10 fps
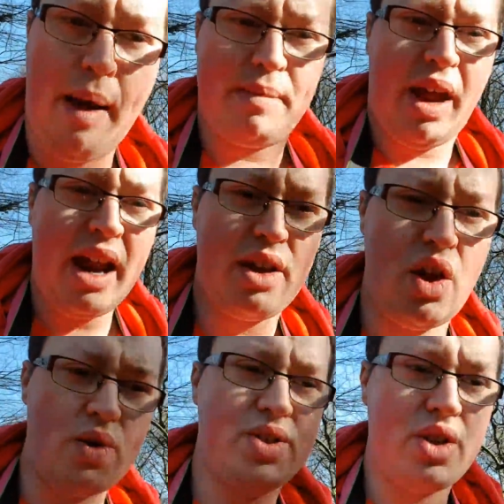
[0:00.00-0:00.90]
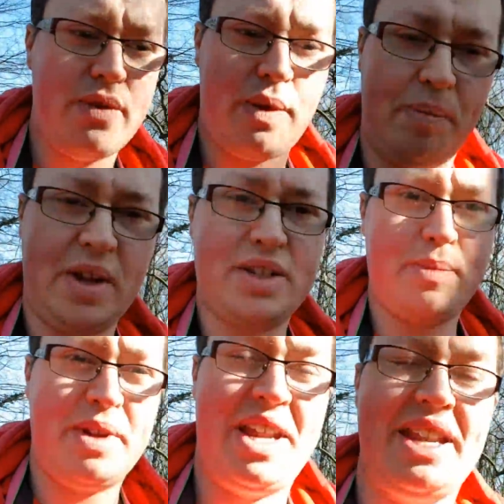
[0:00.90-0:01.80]
I'm kind of curious to know if the police
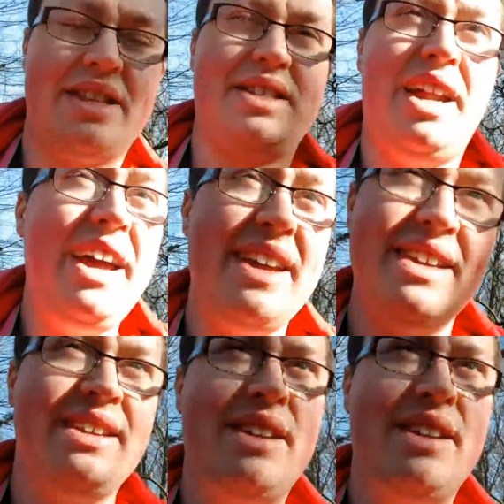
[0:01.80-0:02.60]
will be needed tonight.